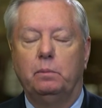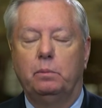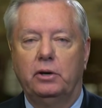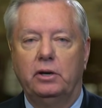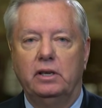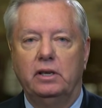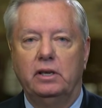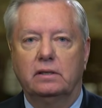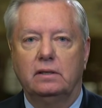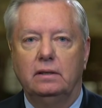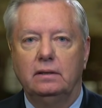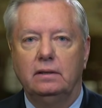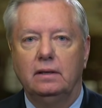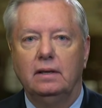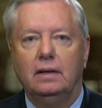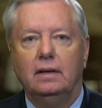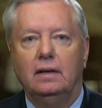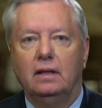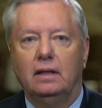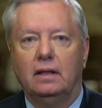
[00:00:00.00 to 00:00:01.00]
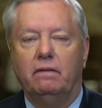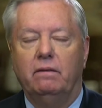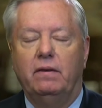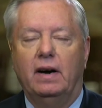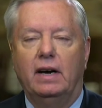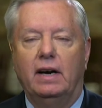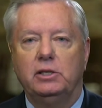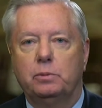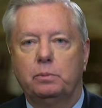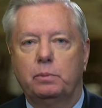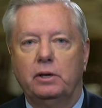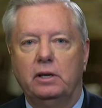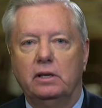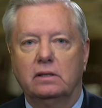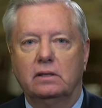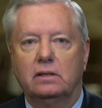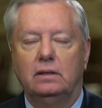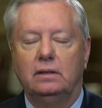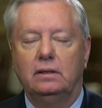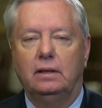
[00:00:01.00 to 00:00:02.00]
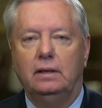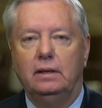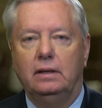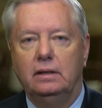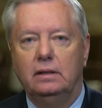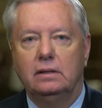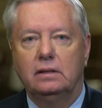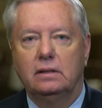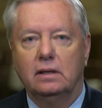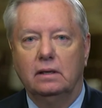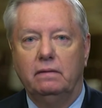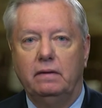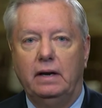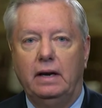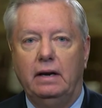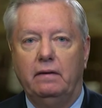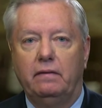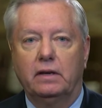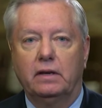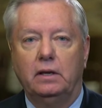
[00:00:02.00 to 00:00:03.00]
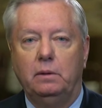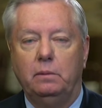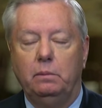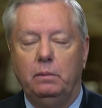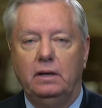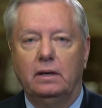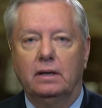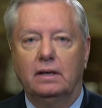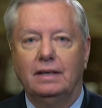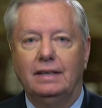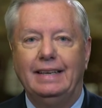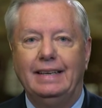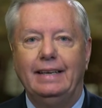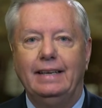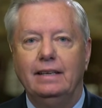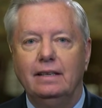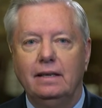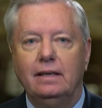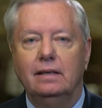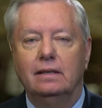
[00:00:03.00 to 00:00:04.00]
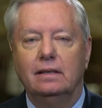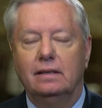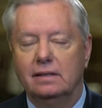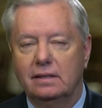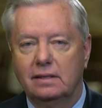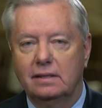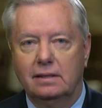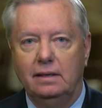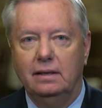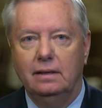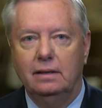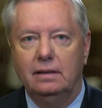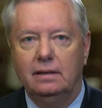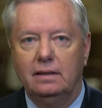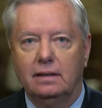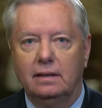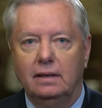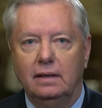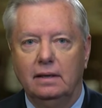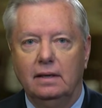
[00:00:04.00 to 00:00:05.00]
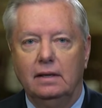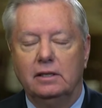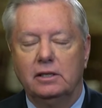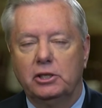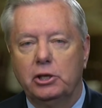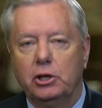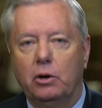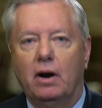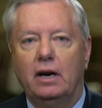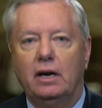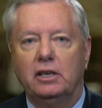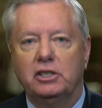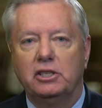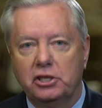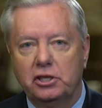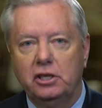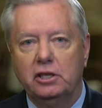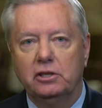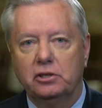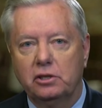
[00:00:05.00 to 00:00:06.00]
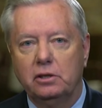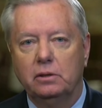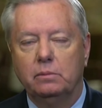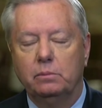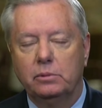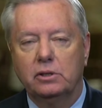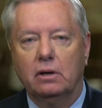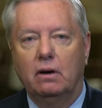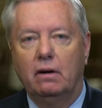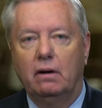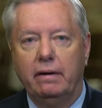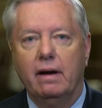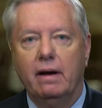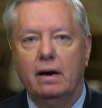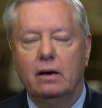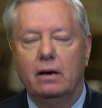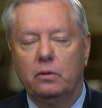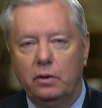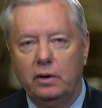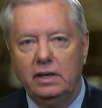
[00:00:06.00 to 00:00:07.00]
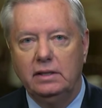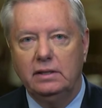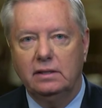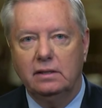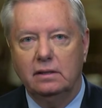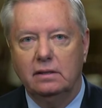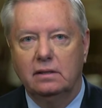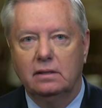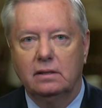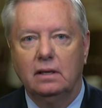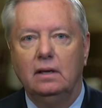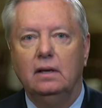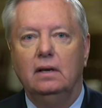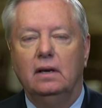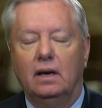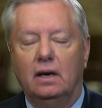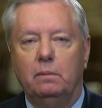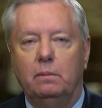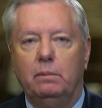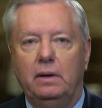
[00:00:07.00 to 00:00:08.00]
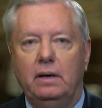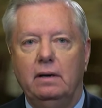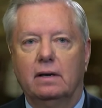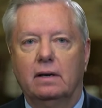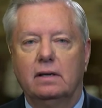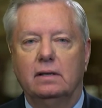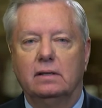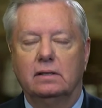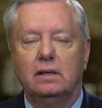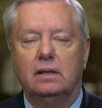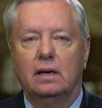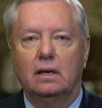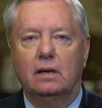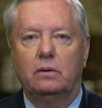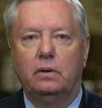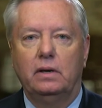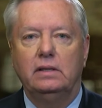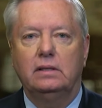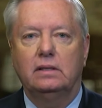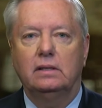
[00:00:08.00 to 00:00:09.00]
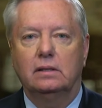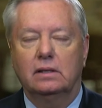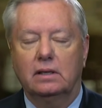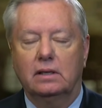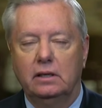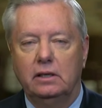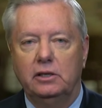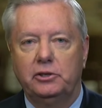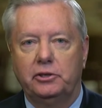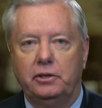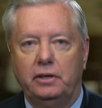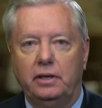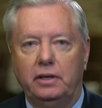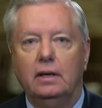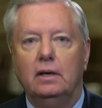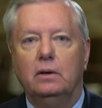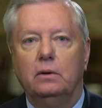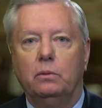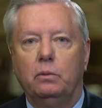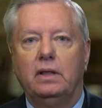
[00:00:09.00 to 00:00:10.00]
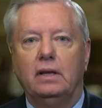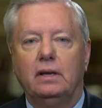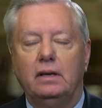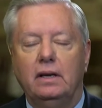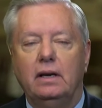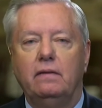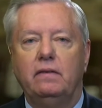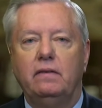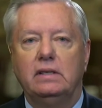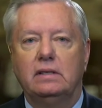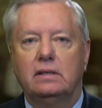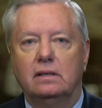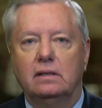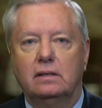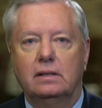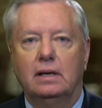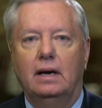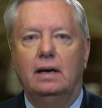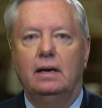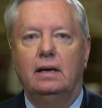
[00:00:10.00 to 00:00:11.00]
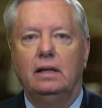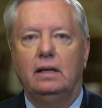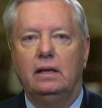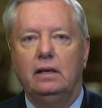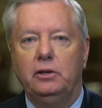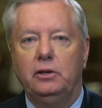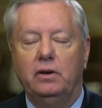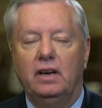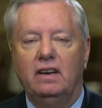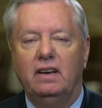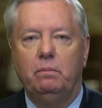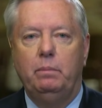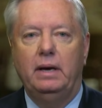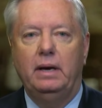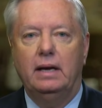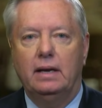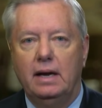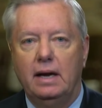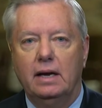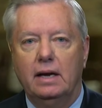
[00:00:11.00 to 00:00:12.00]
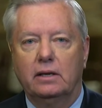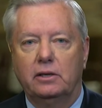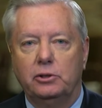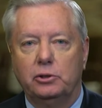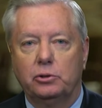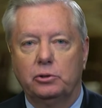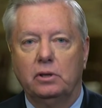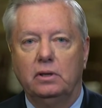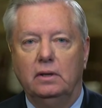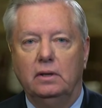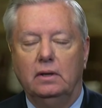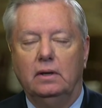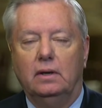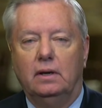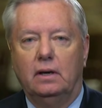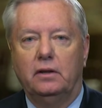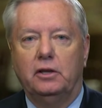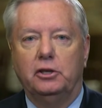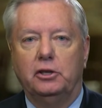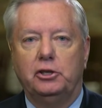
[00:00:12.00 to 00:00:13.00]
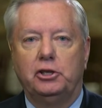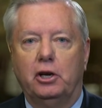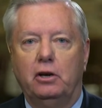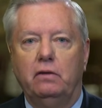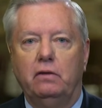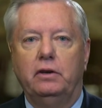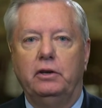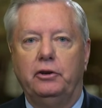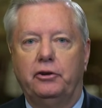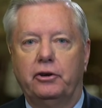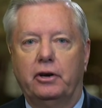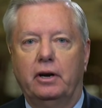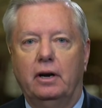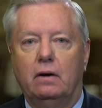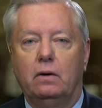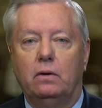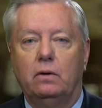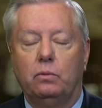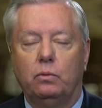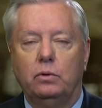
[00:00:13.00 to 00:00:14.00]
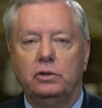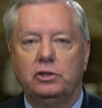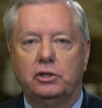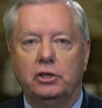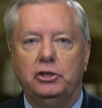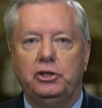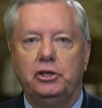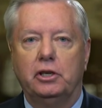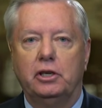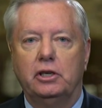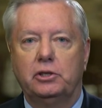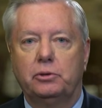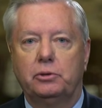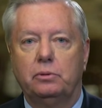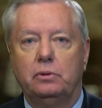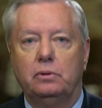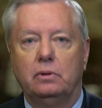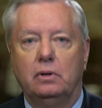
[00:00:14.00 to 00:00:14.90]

president. The vice president is of African-American Indian descent. So our systems are not racist. America is not a racist country. Within every society, you have bad actors. The Chauvin trial was a just